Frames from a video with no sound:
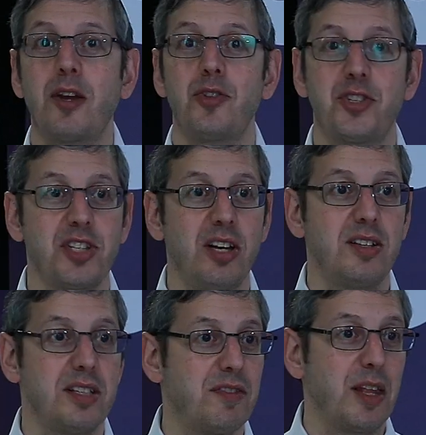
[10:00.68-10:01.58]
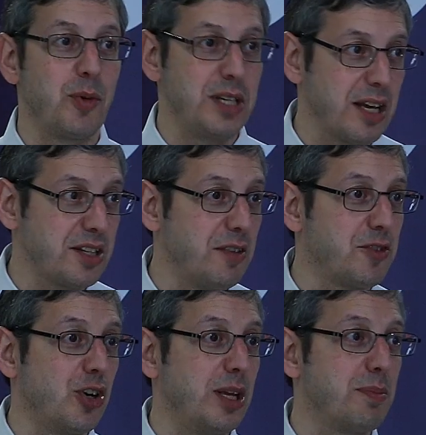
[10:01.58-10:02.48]
to be concerned if they were
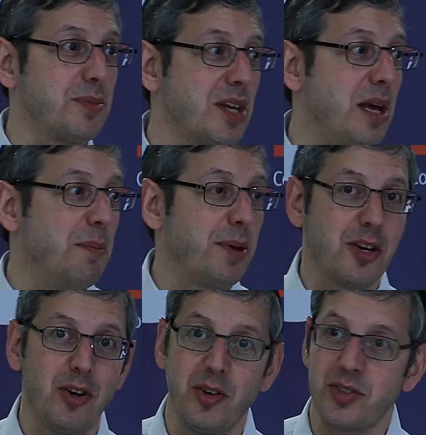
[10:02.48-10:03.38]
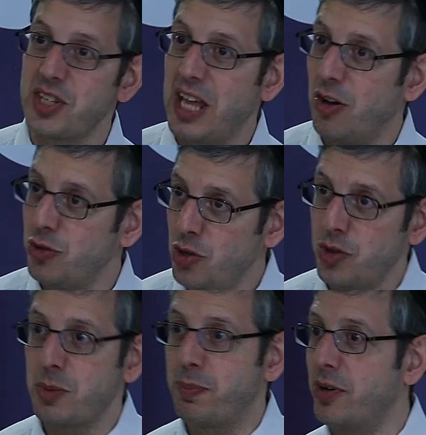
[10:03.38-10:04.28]
negative dreams, because they are
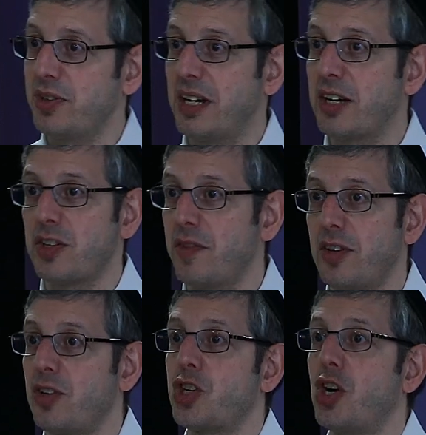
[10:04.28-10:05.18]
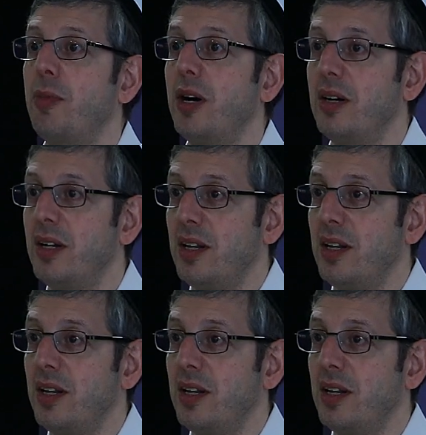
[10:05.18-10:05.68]
not a product of the neshama.